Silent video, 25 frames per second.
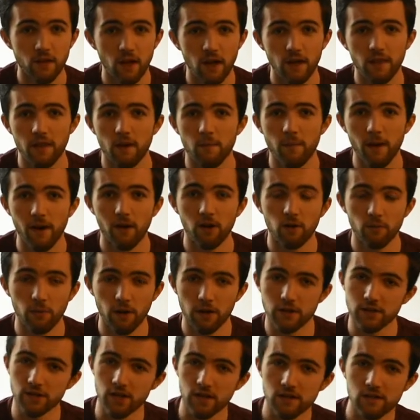and they're powered
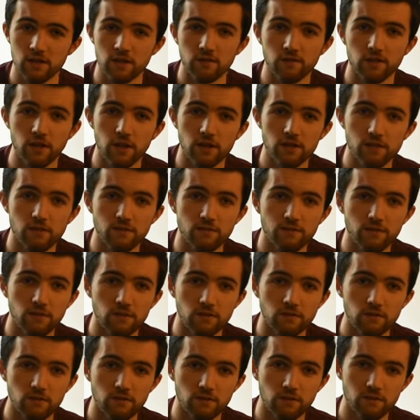by jet aviation fuel,